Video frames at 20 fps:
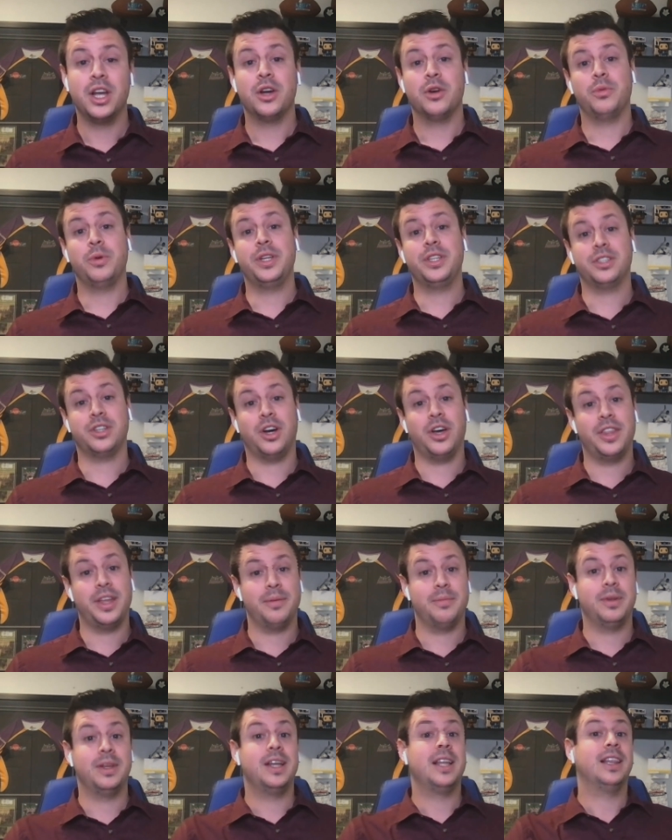We saw
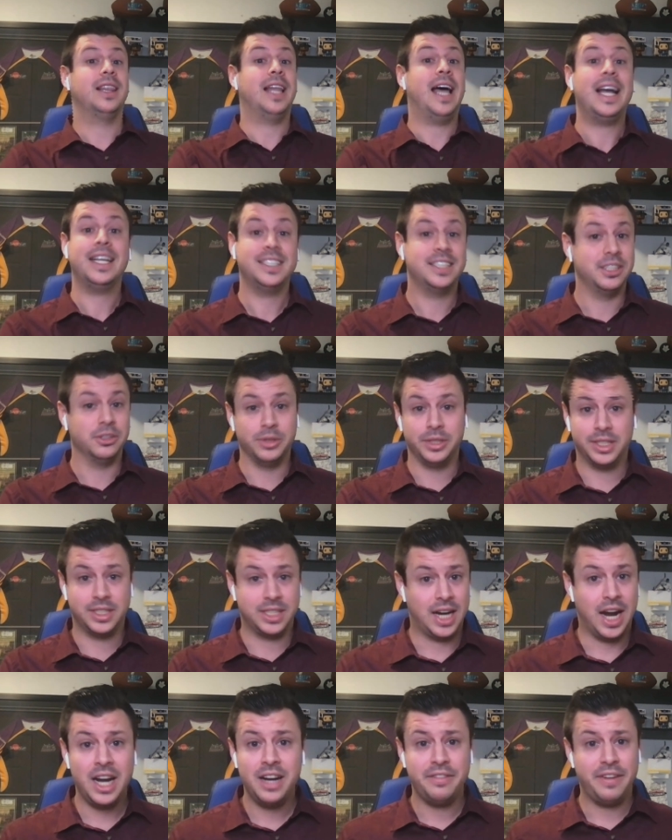them last series
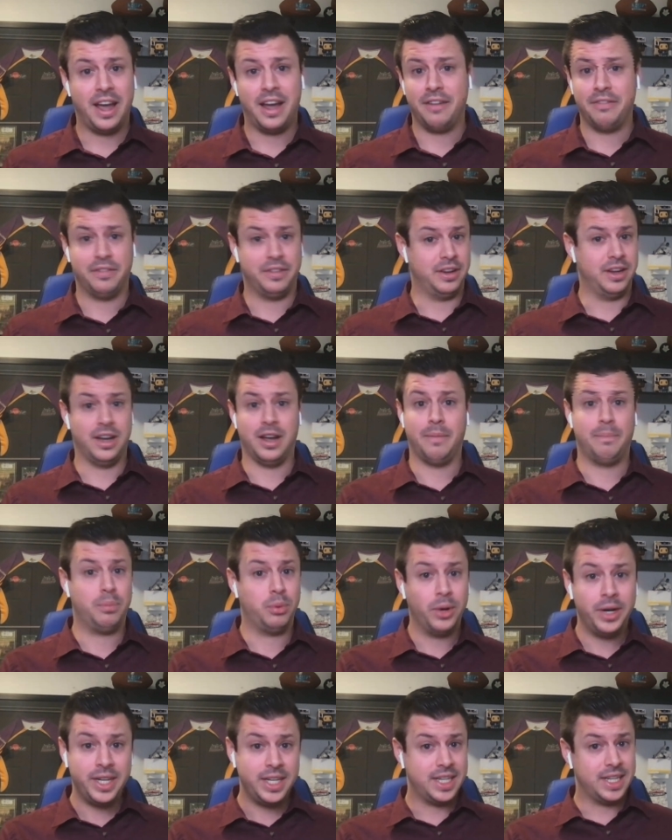kind of have a
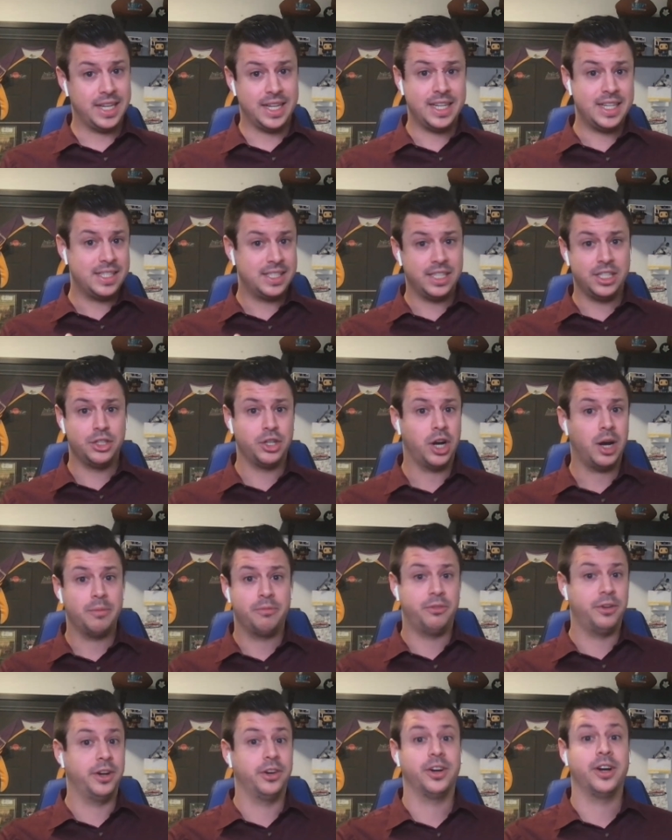pretty easy
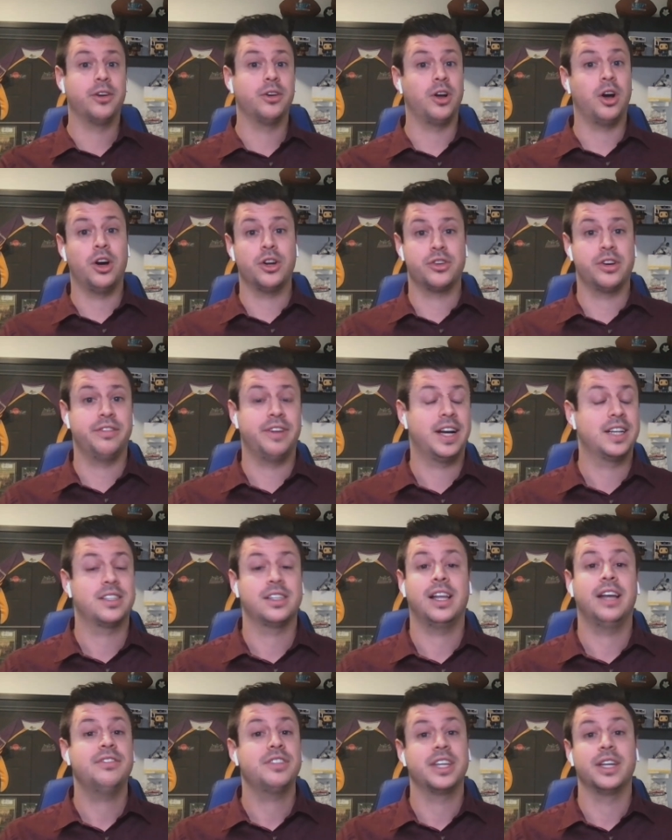job figuring out Andrei
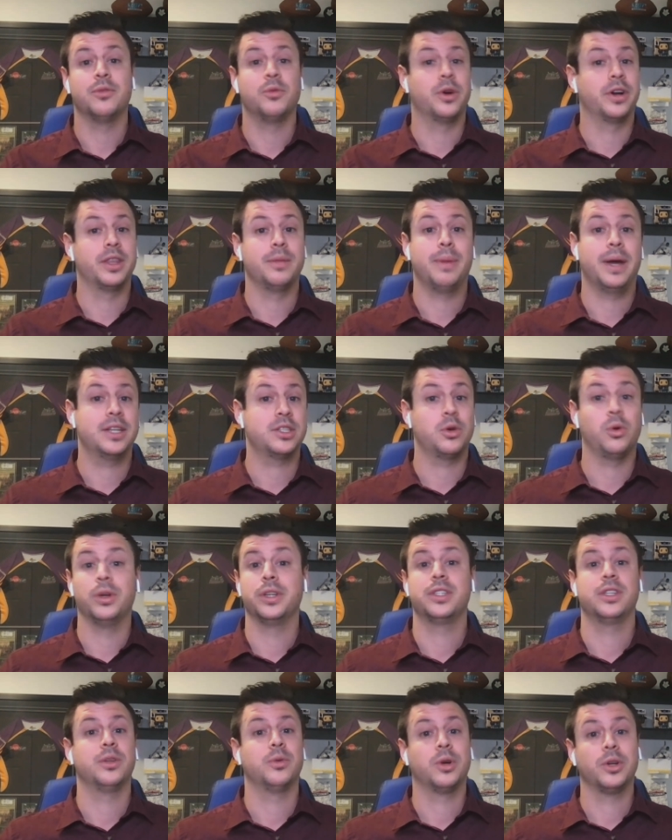Vasilevskiy and one of the best
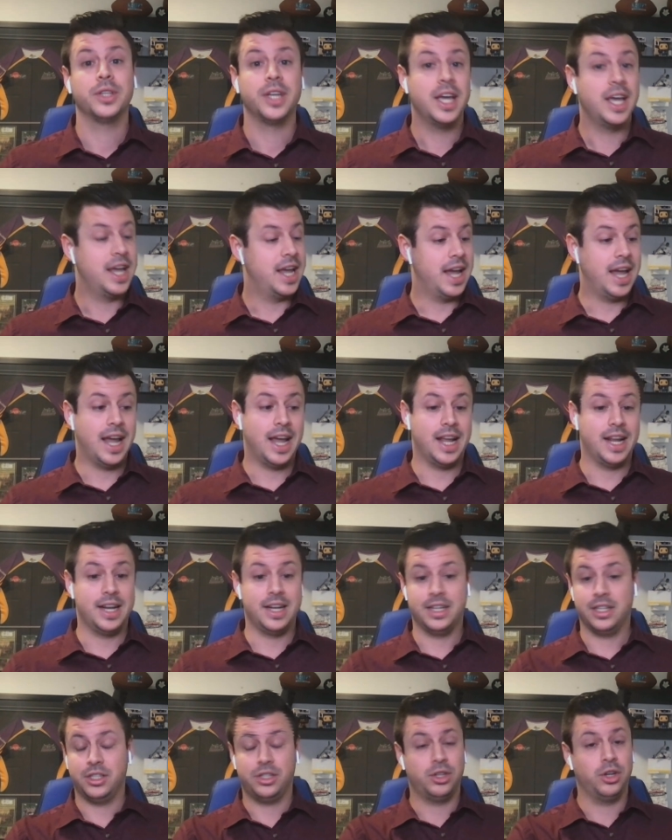goalies in the world.
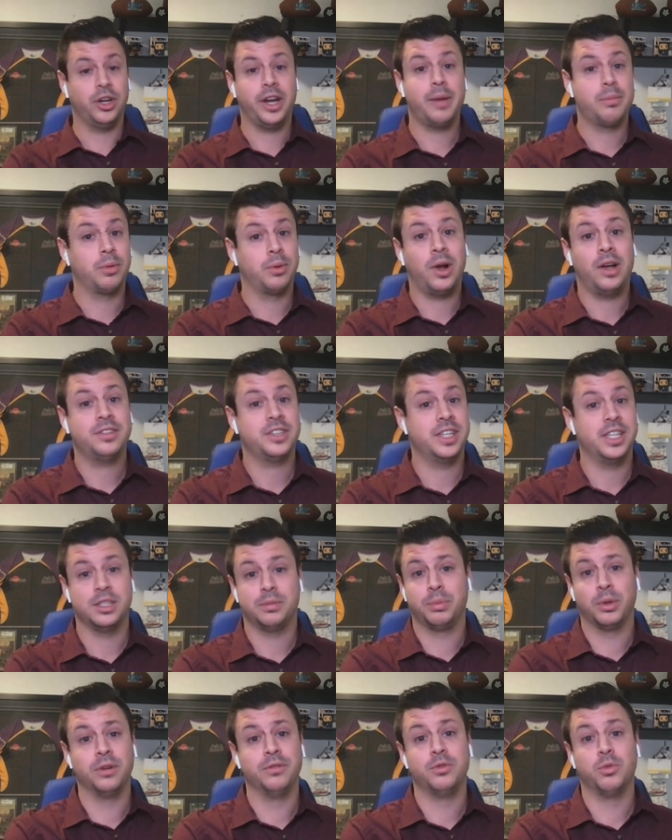And Sergei mm. Bobrovsky has
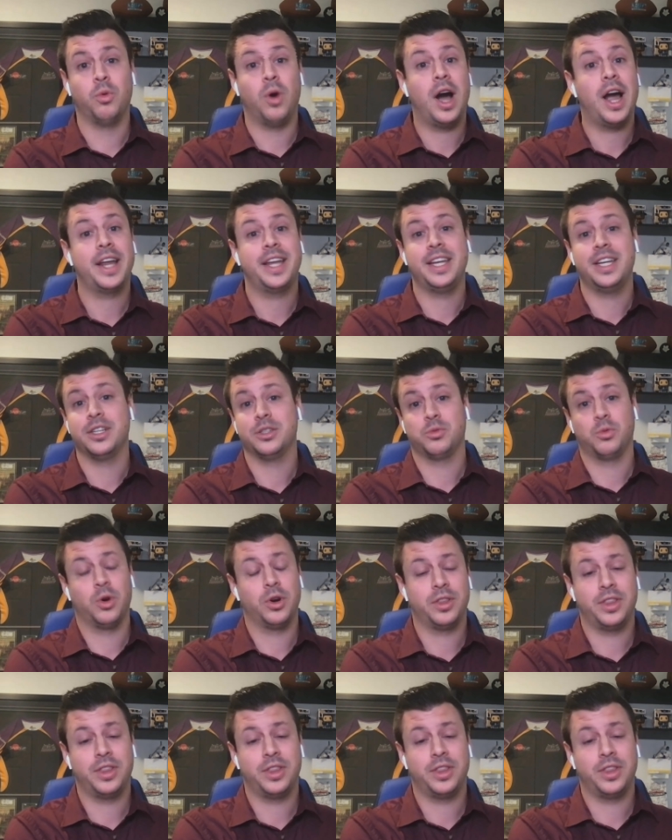proved why he is worth